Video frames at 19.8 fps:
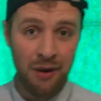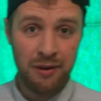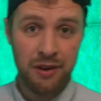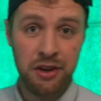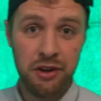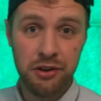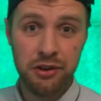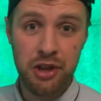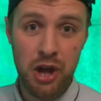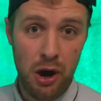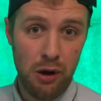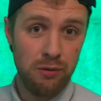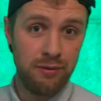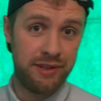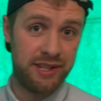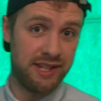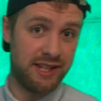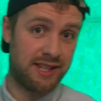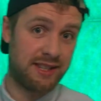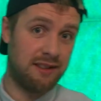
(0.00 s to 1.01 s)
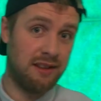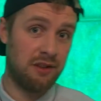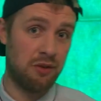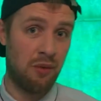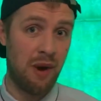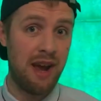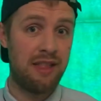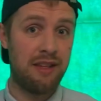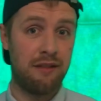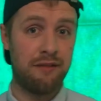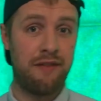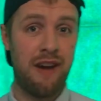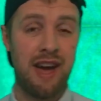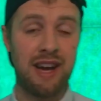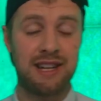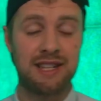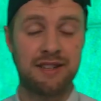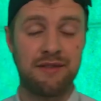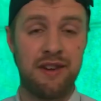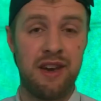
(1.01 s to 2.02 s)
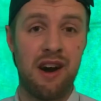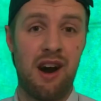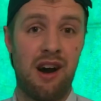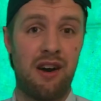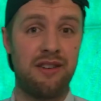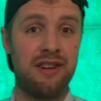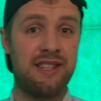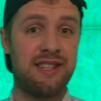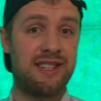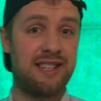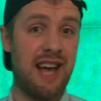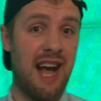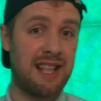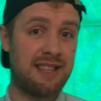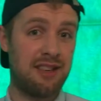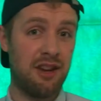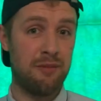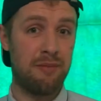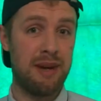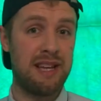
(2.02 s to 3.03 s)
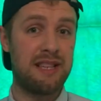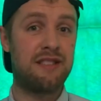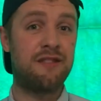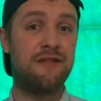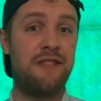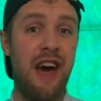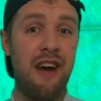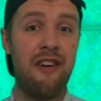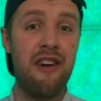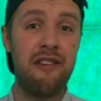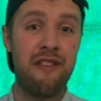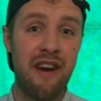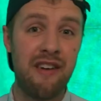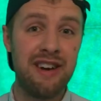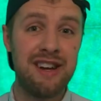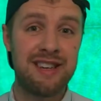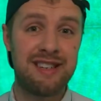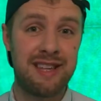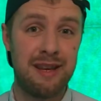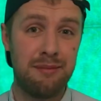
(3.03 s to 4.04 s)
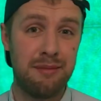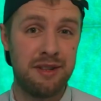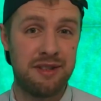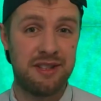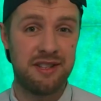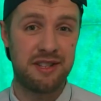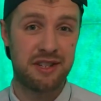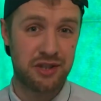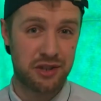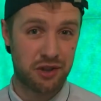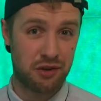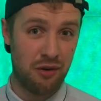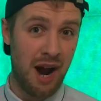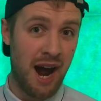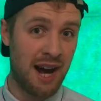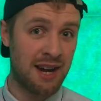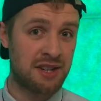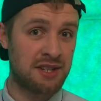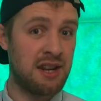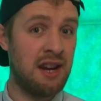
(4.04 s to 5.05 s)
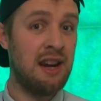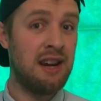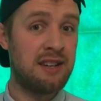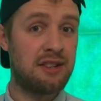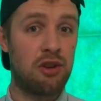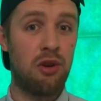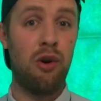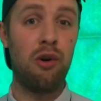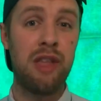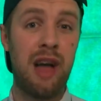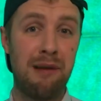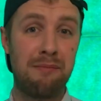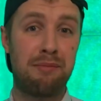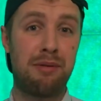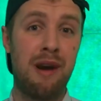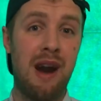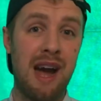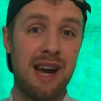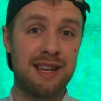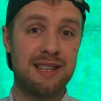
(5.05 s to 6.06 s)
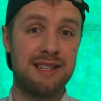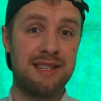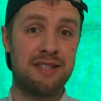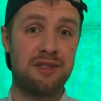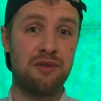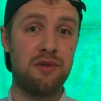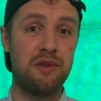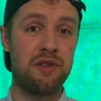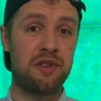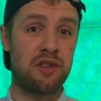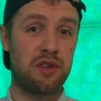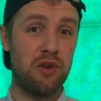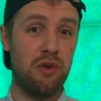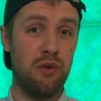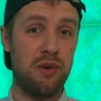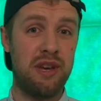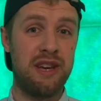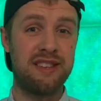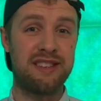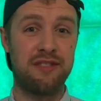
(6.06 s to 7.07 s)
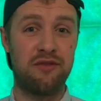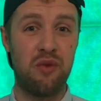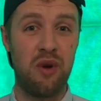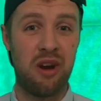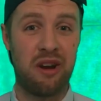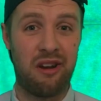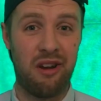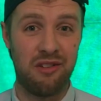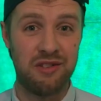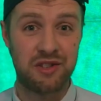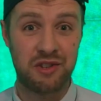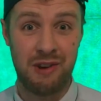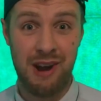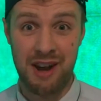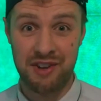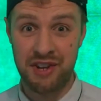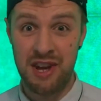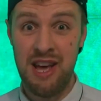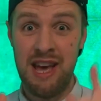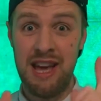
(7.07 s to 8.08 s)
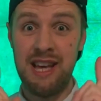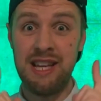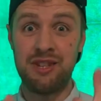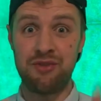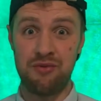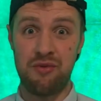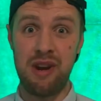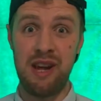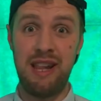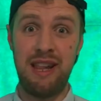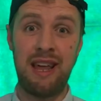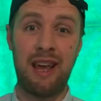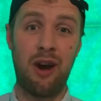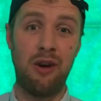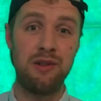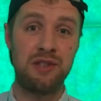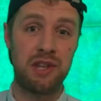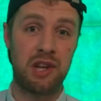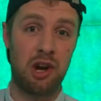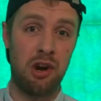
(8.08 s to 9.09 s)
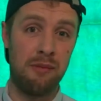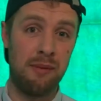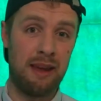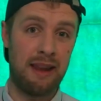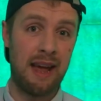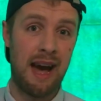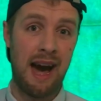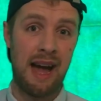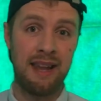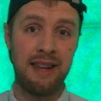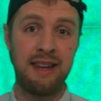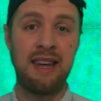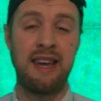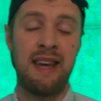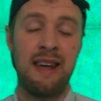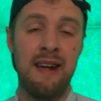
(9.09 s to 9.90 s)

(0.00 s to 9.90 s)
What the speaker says: you'll notice that the way that Vex Vr is set up is very, very similar to Scratch. So all that practice through the school years of working on Scratch is really going to come in handy.